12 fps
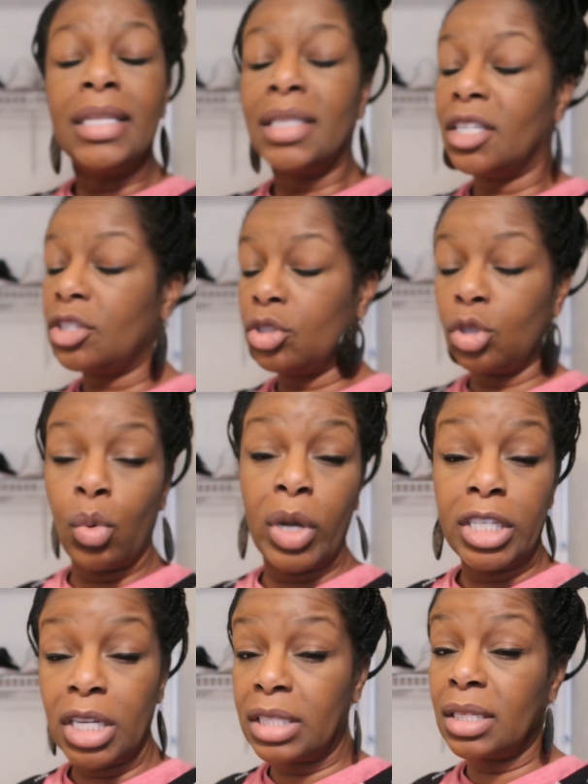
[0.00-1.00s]
there's a toy
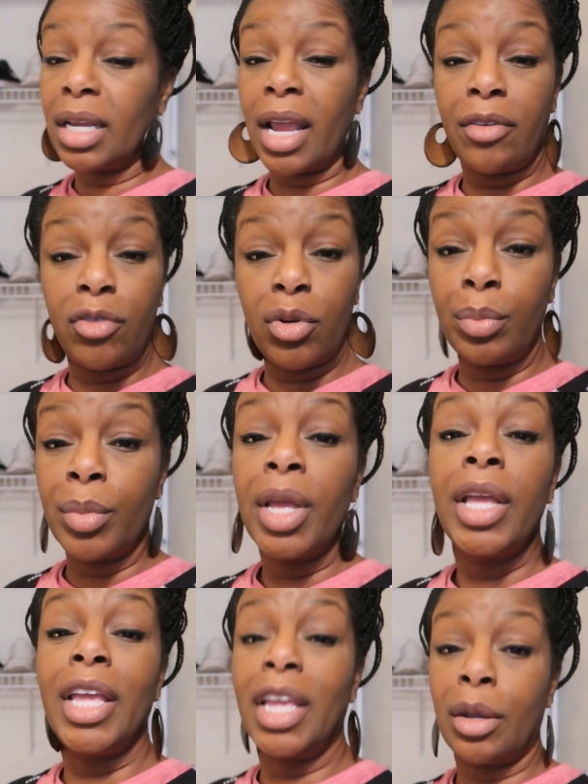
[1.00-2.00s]
chest in the game room
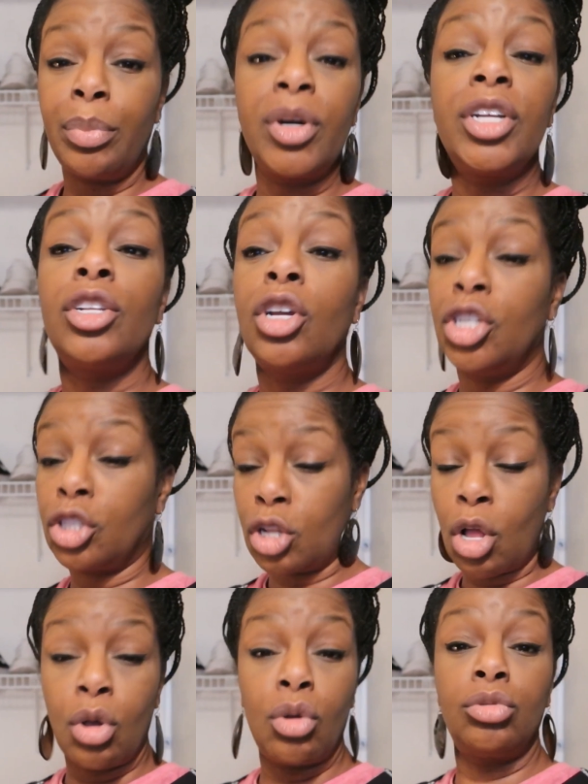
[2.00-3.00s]
he could put his
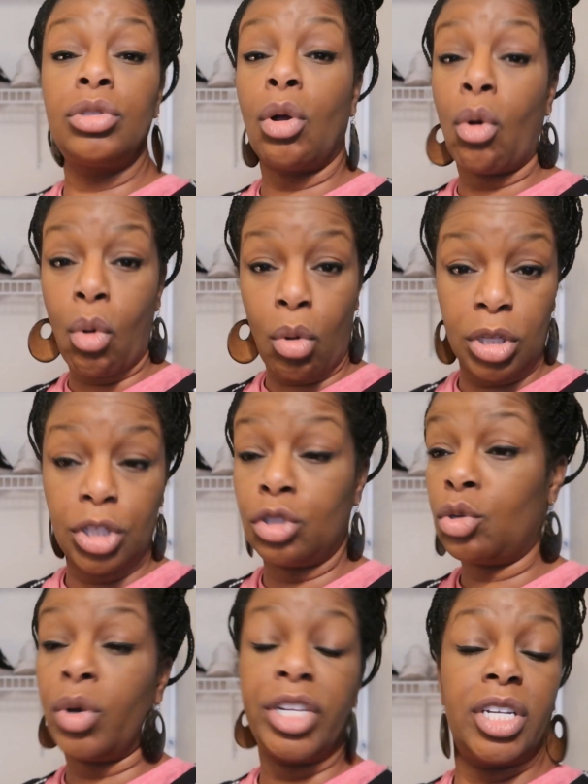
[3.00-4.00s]
clothes all in the
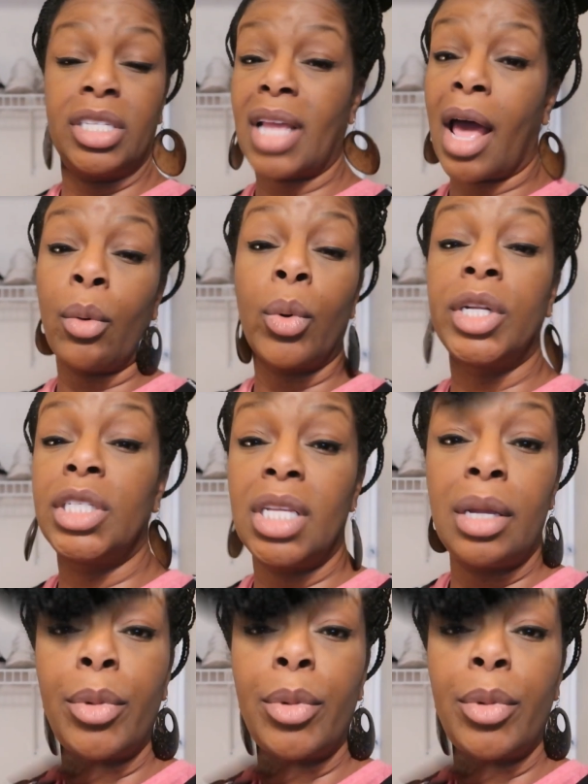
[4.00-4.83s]
toy chest i don't want to see